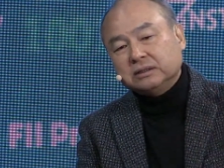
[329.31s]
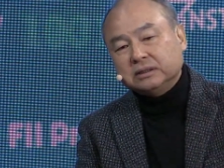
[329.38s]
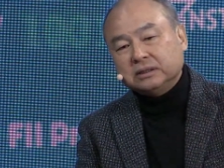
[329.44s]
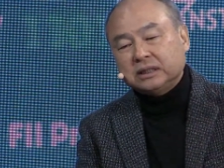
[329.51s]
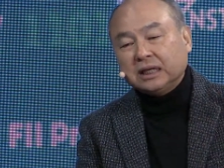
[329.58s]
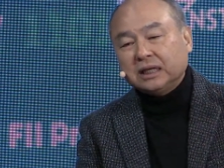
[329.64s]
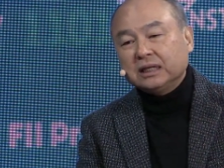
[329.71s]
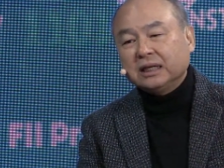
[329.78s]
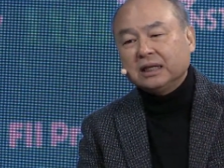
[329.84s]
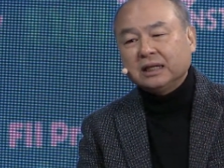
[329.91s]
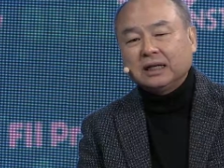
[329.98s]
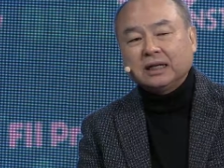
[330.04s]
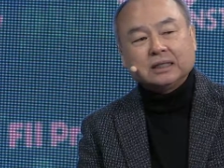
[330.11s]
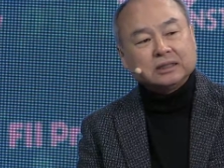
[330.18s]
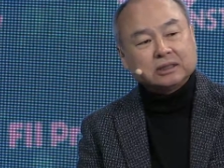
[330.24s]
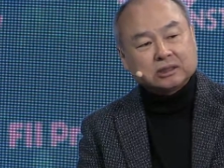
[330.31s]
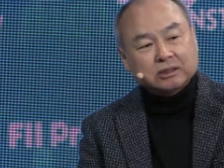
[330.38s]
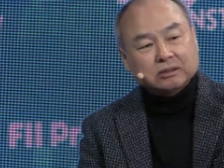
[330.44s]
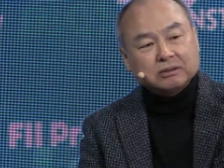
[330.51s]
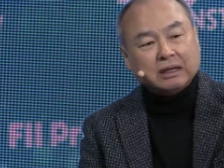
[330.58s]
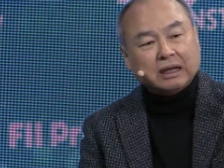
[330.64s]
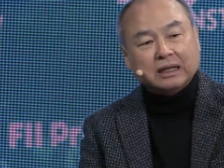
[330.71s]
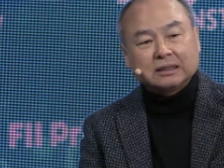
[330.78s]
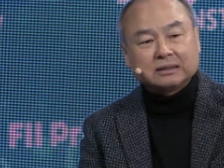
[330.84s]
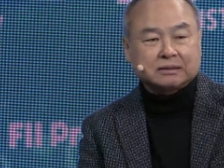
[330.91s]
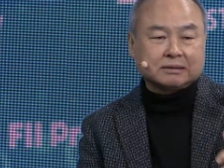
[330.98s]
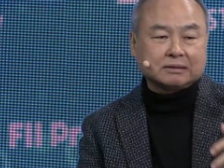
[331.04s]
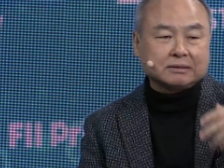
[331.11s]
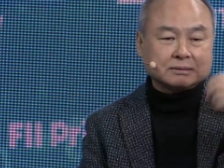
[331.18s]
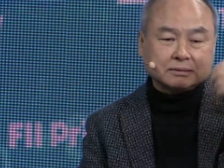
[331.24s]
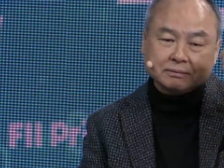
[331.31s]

Gen AI still has,